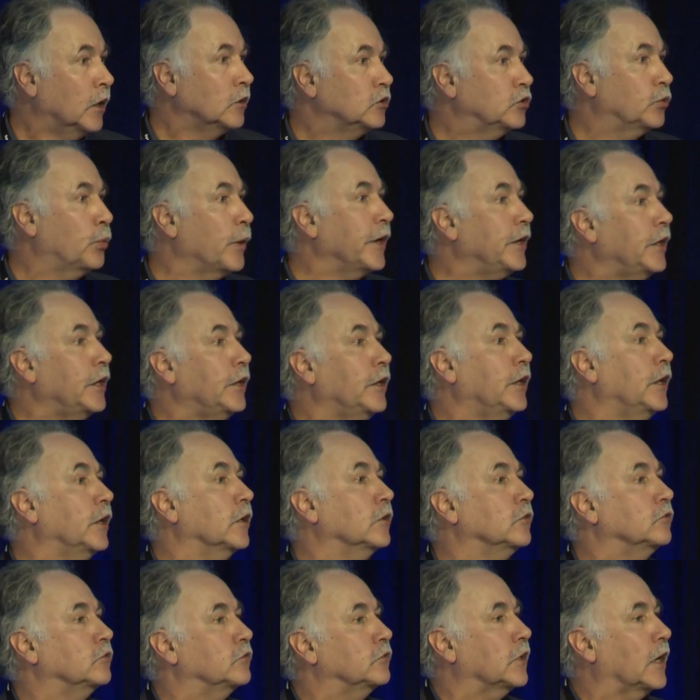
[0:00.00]
20
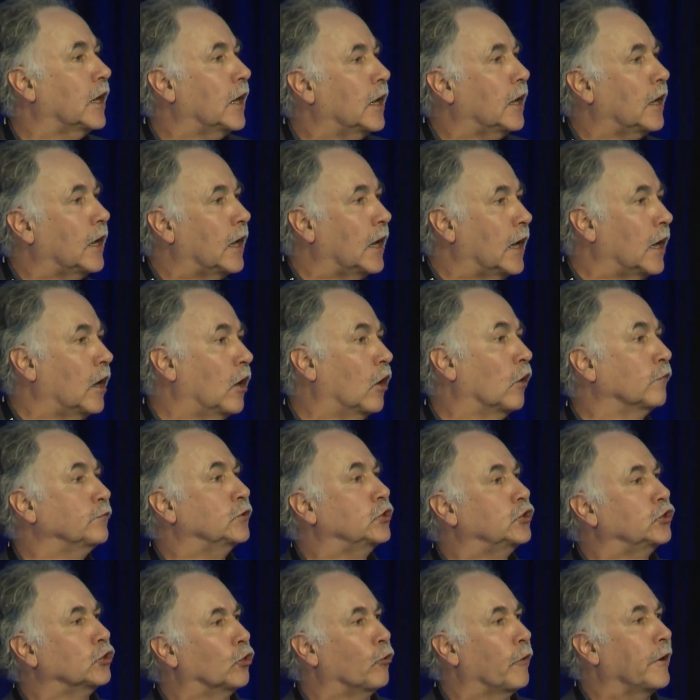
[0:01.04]
years
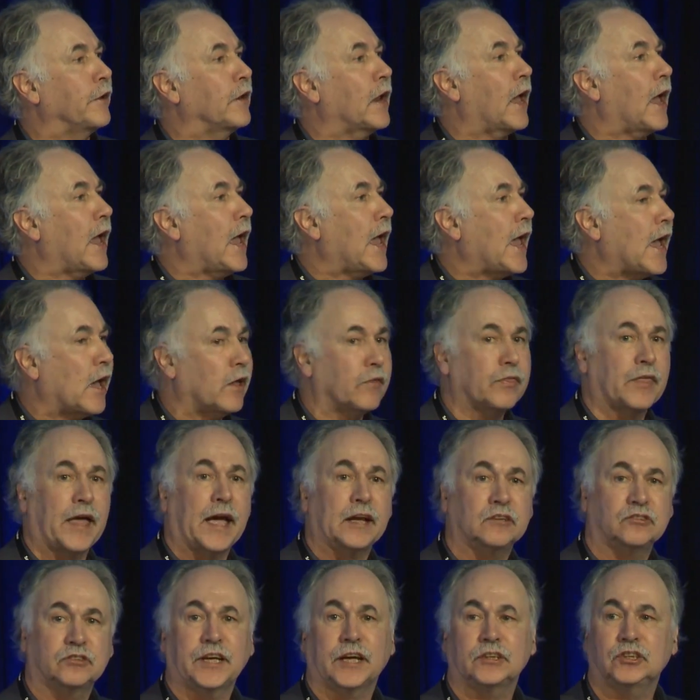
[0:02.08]
offshore and how
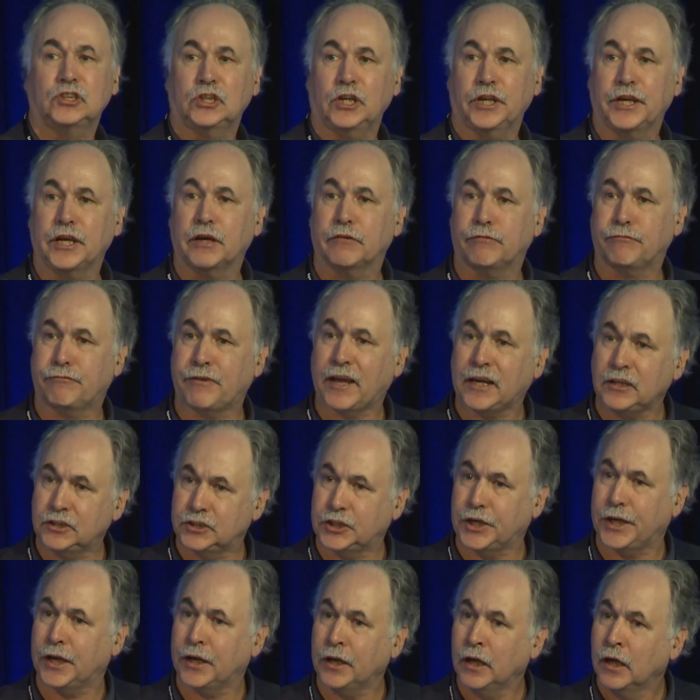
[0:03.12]
that's actually
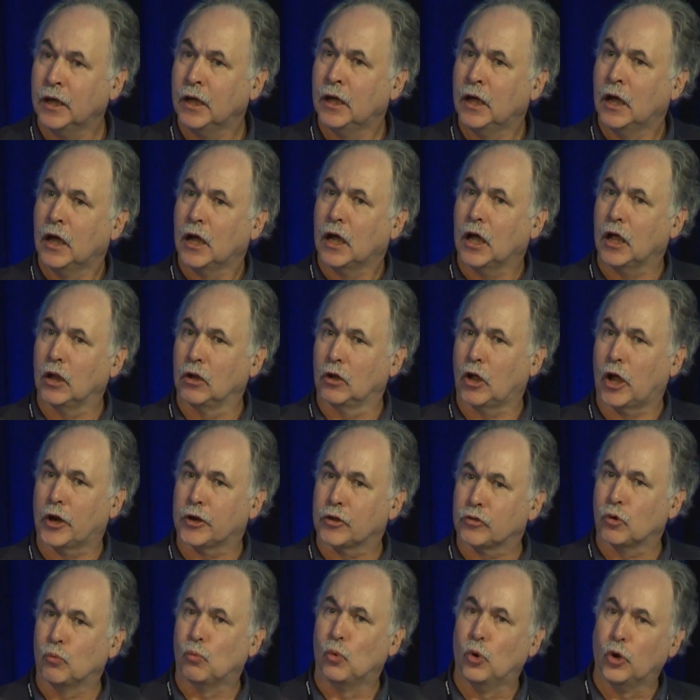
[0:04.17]
affecting a lot
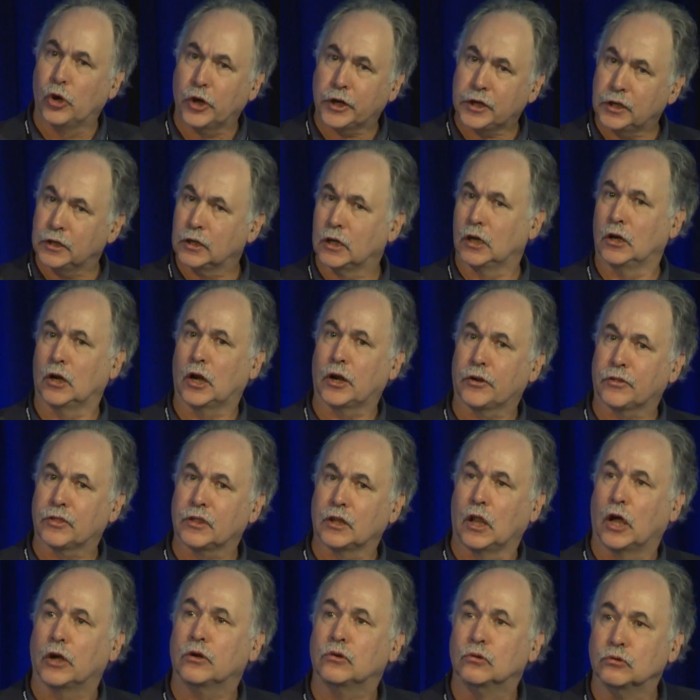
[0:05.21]
of the work and a lot of the
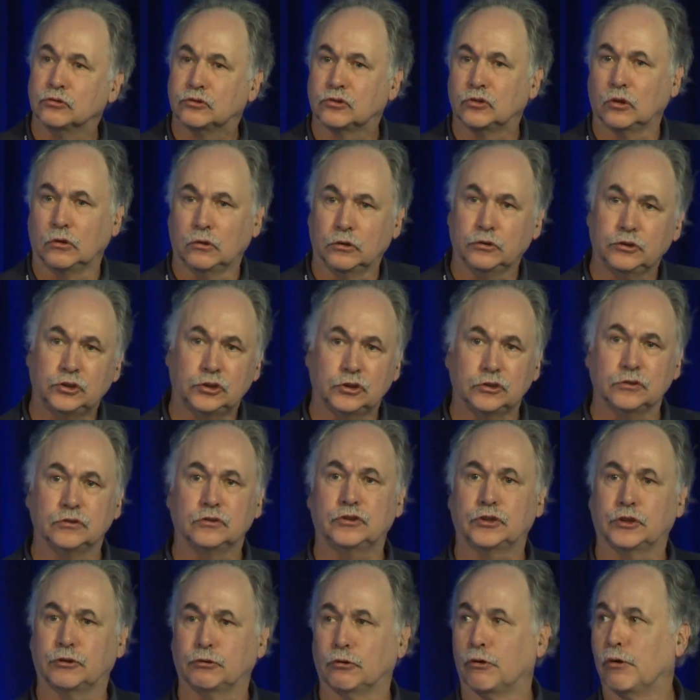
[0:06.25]
local
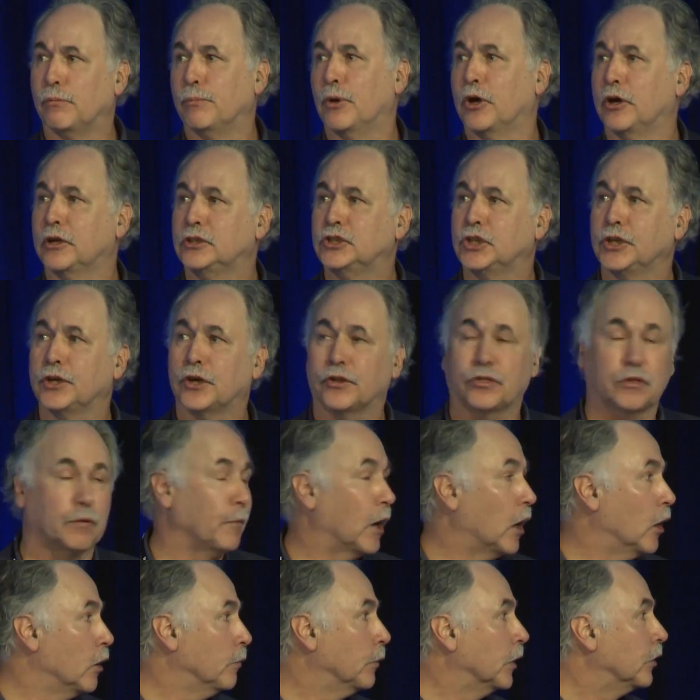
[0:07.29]
solutions that are emerging at the
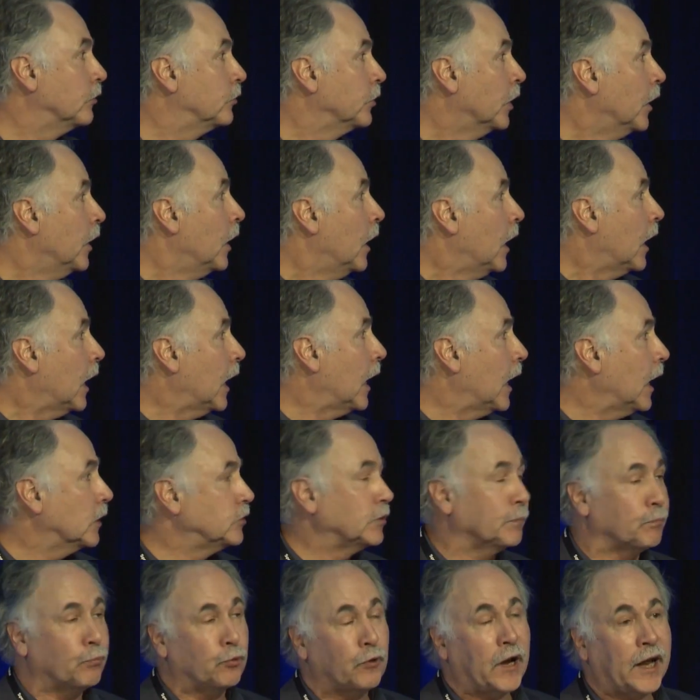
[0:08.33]
moment.
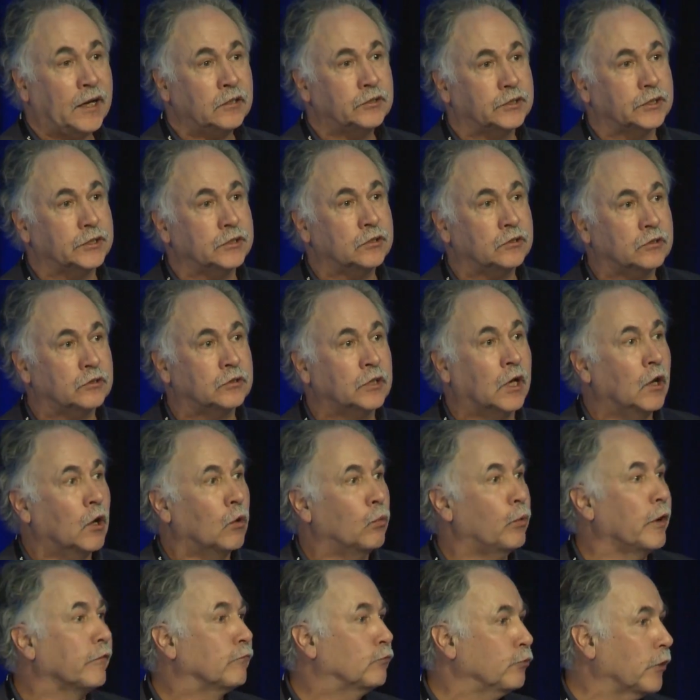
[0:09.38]
As a practice,
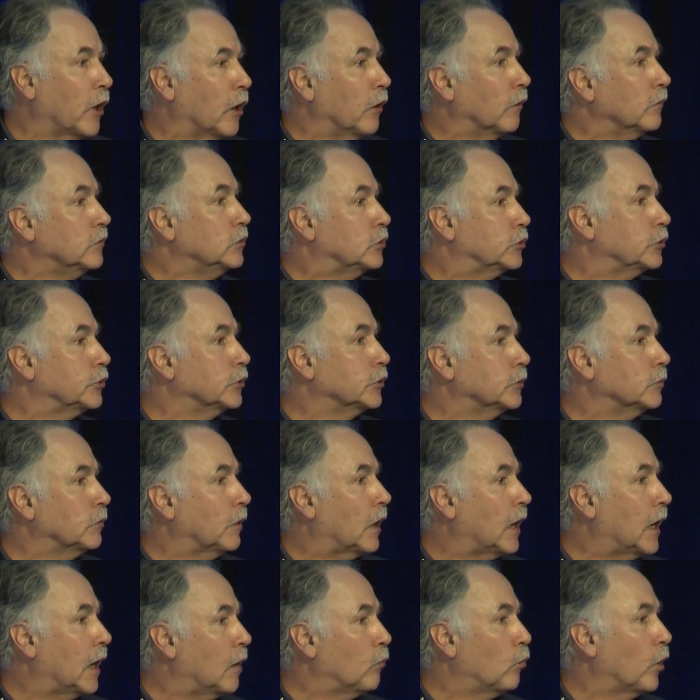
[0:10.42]
we've grown to
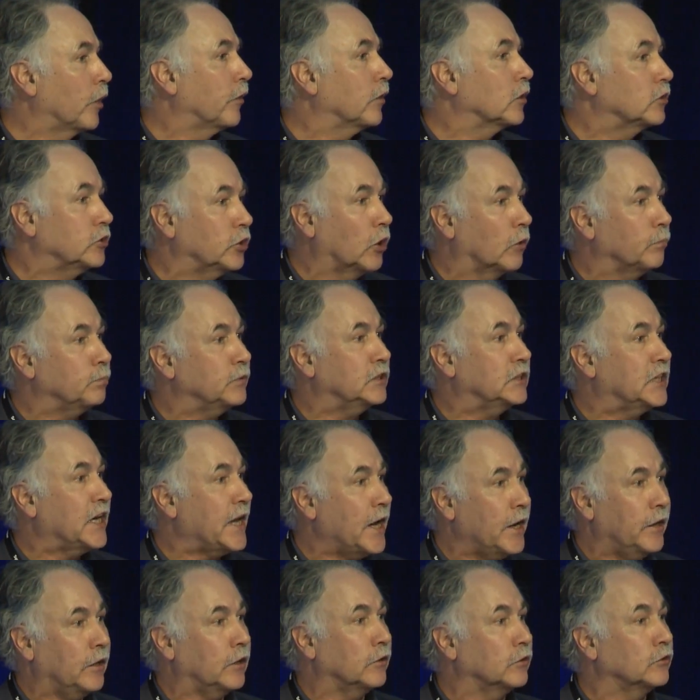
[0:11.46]
one of the top
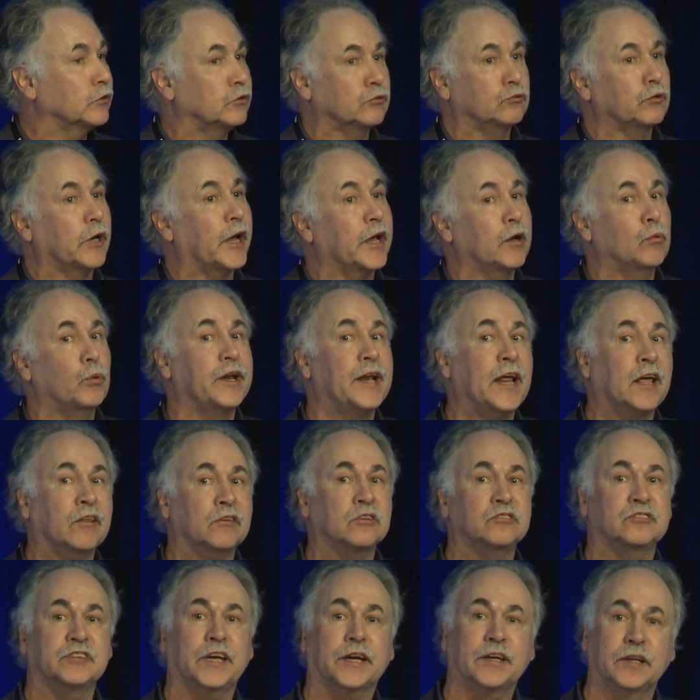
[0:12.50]
10 in Australia. We're now the
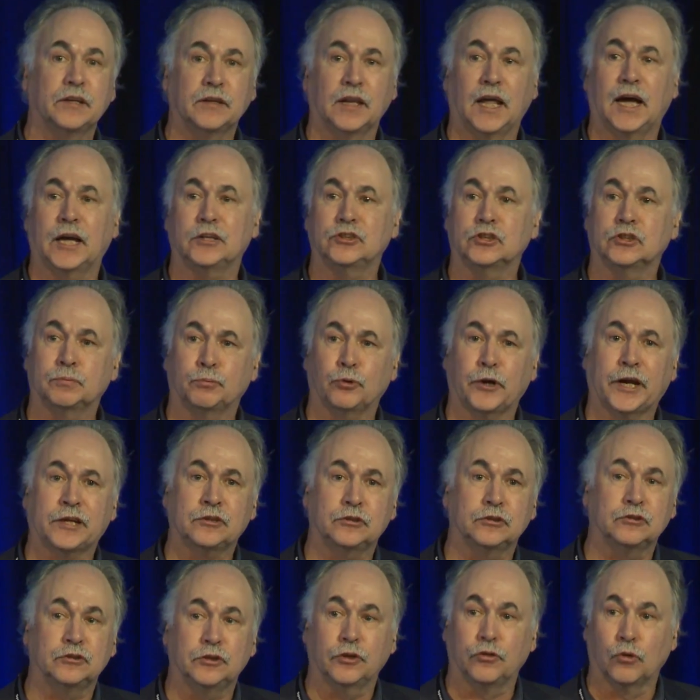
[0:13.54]
second largest
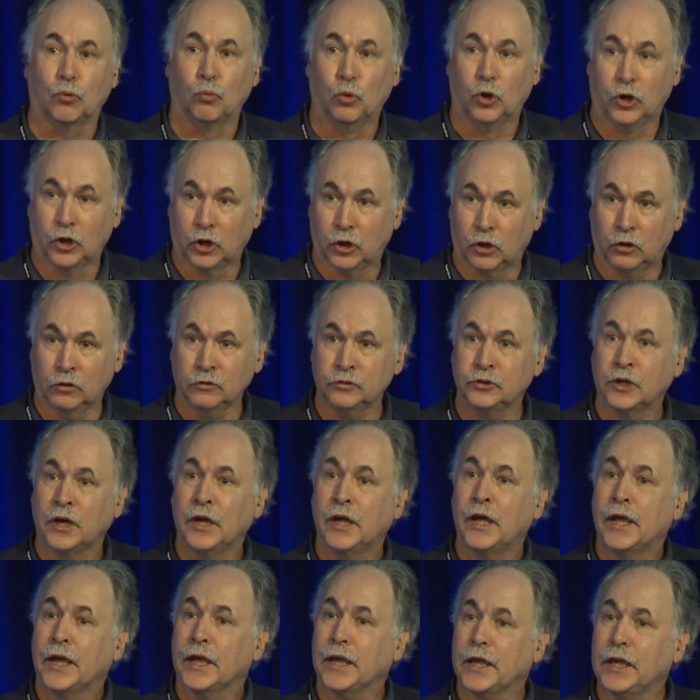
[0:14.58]
practice in the world
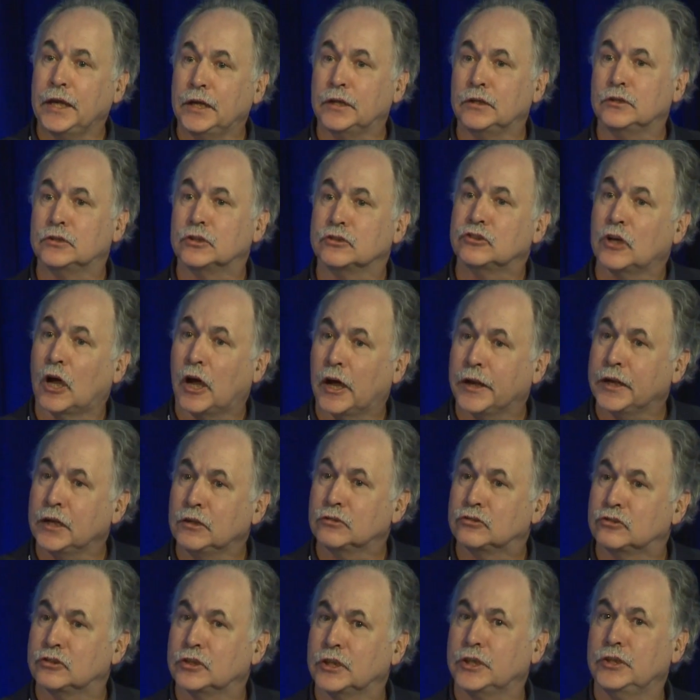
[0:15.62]
in designing
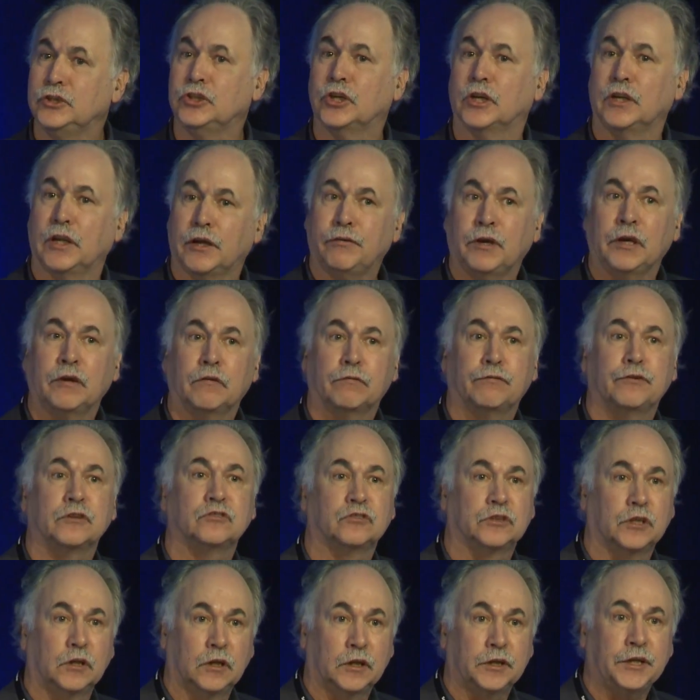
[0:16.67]
senior living
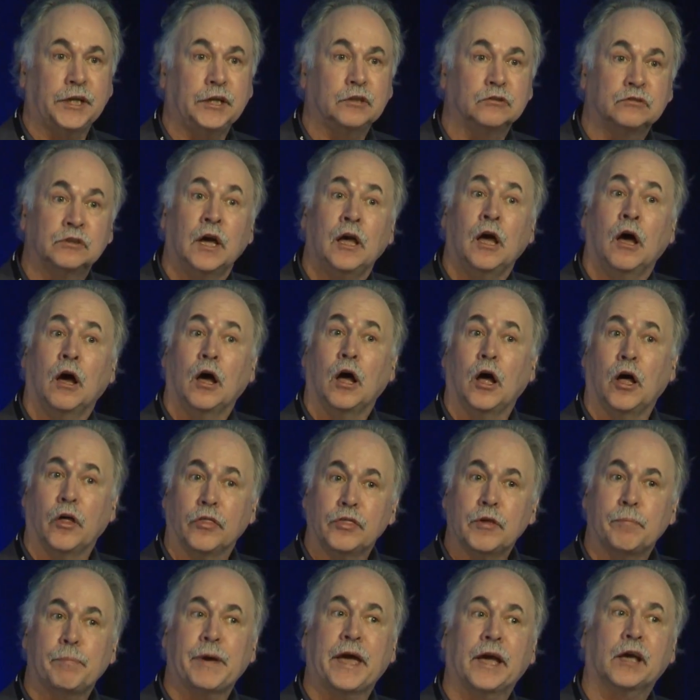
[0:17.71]
facilities on
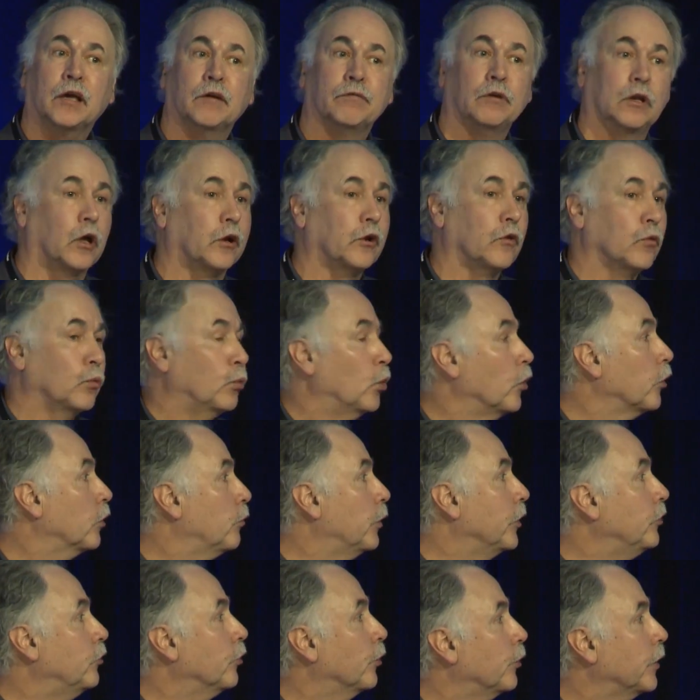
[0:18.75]
the back of a lot of the work
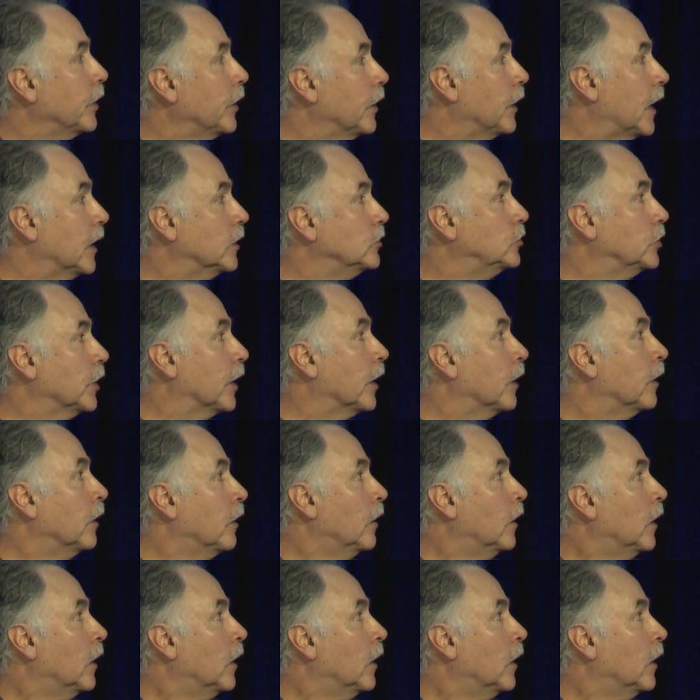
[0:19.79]
we're doing in Asia.